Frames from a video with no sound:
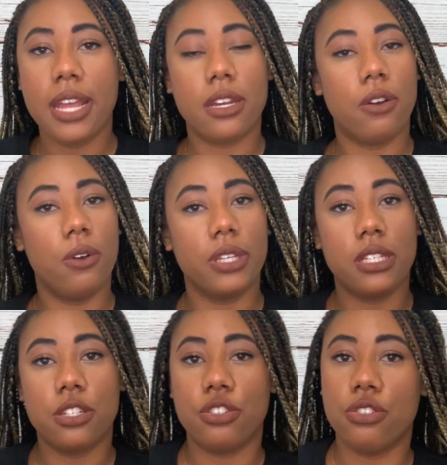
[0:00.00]
not only
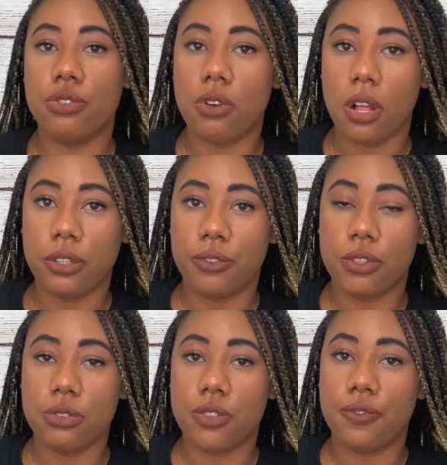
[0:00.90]
did you do all of
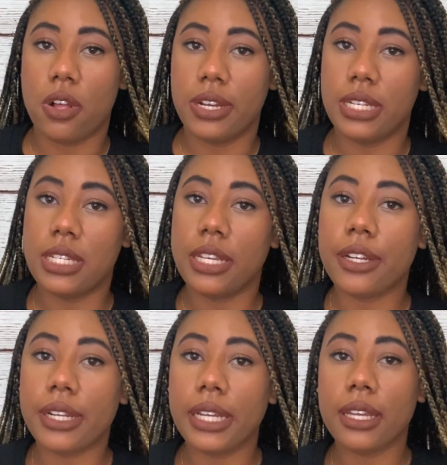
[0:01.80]
those
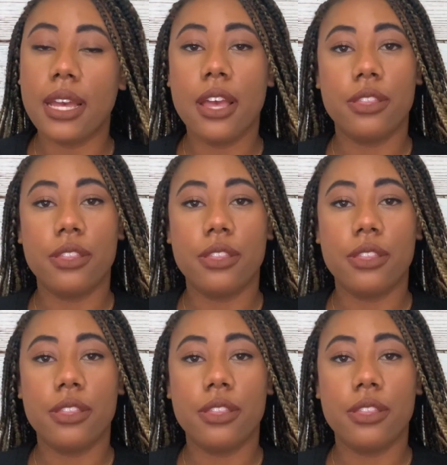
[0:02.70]
volunteering,